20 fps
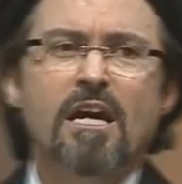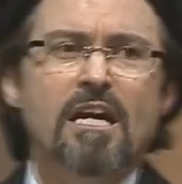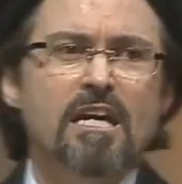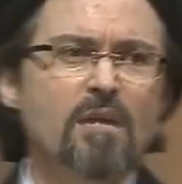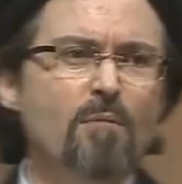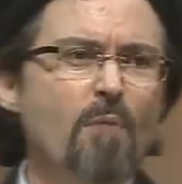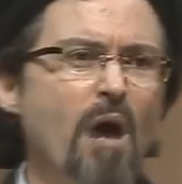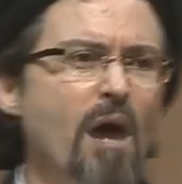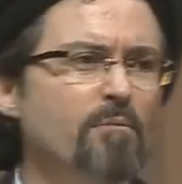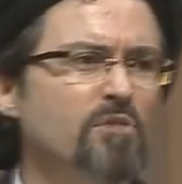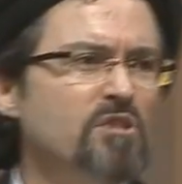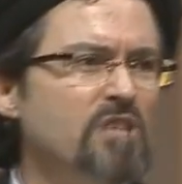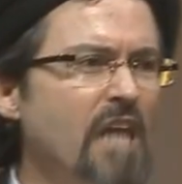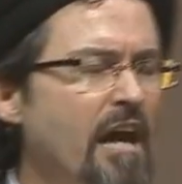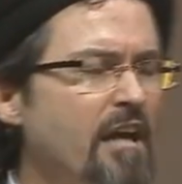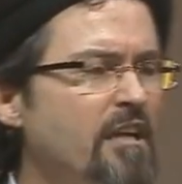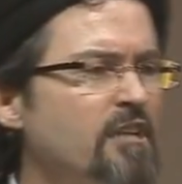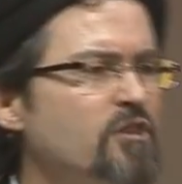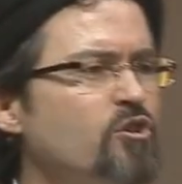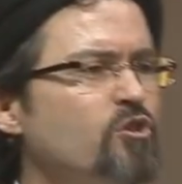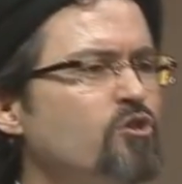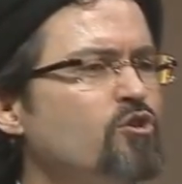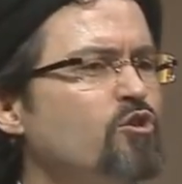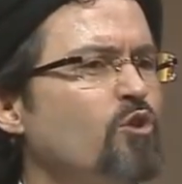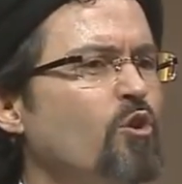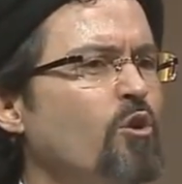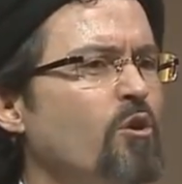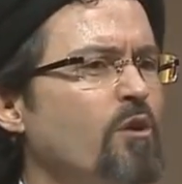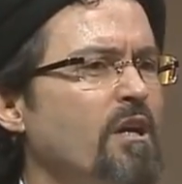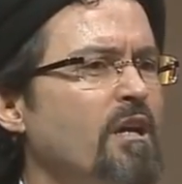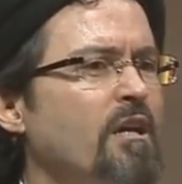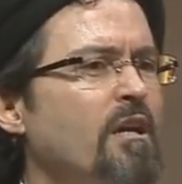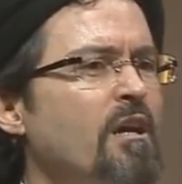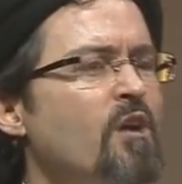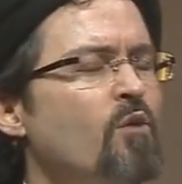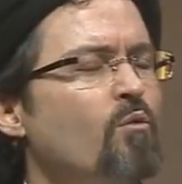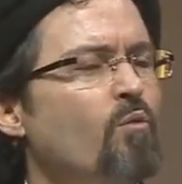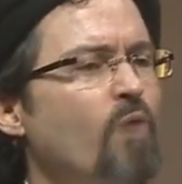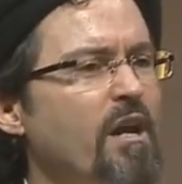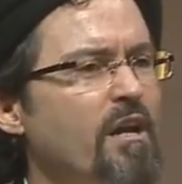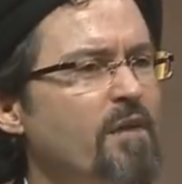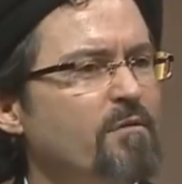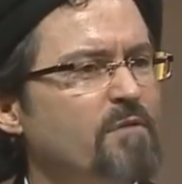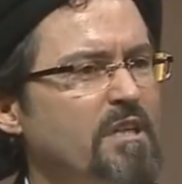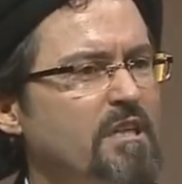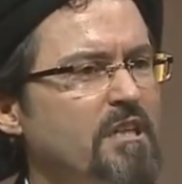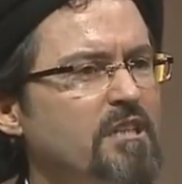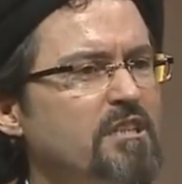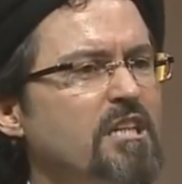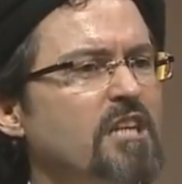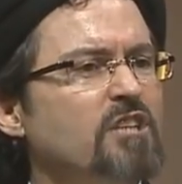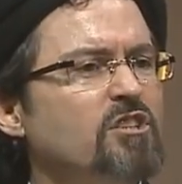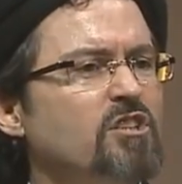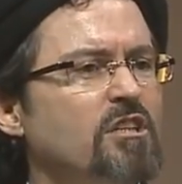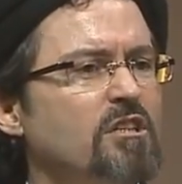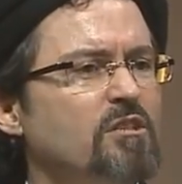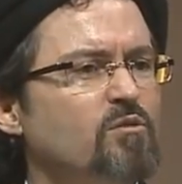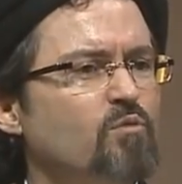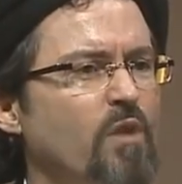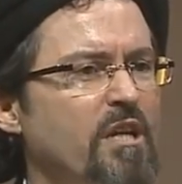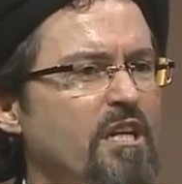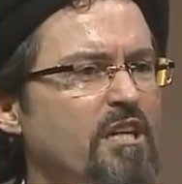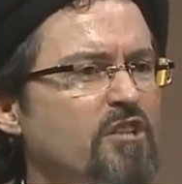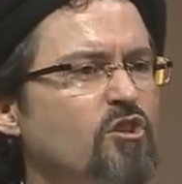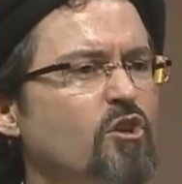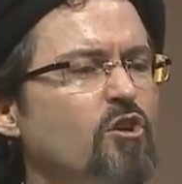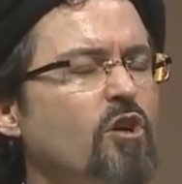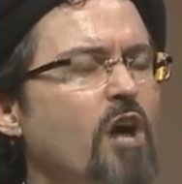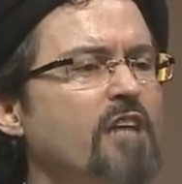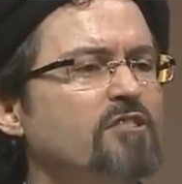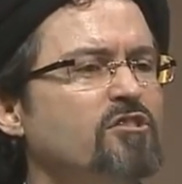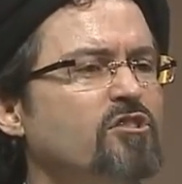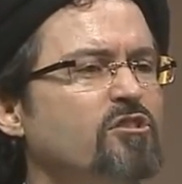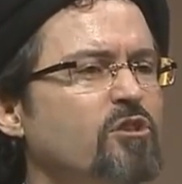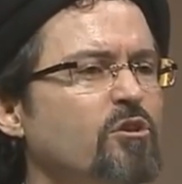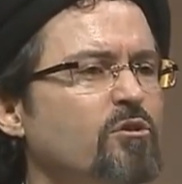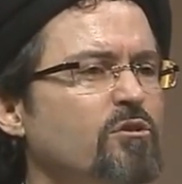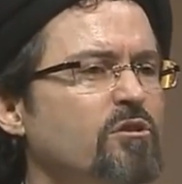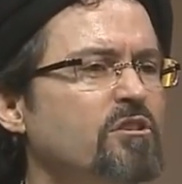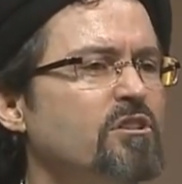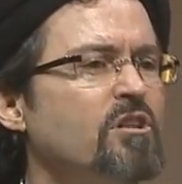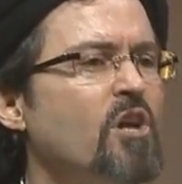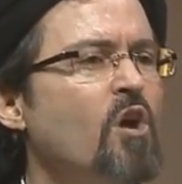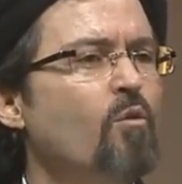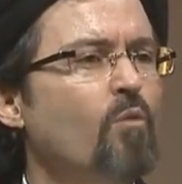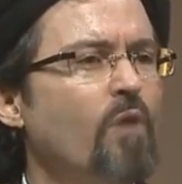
Imam Sahl Tustari, one of the conditions when he took on students,